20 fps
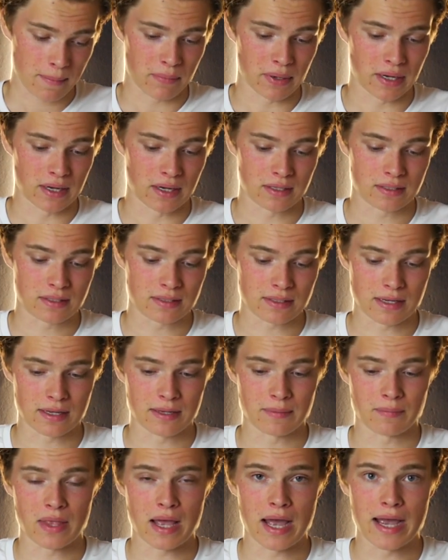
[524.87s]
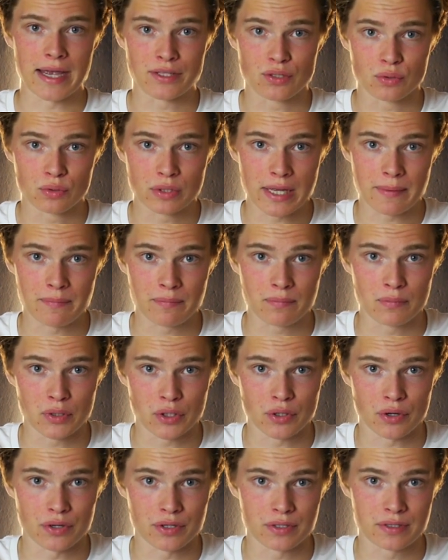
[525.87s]
But I do them
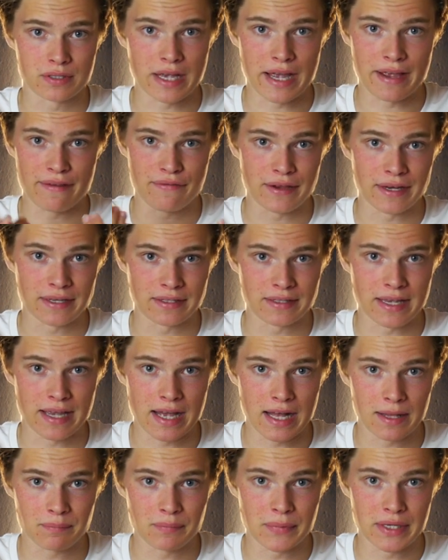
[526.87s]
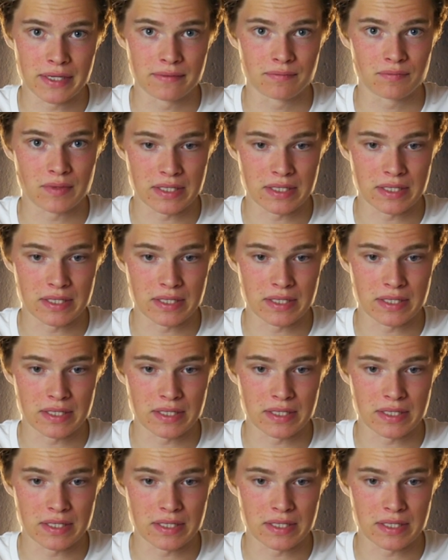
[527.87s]
because I think they help me.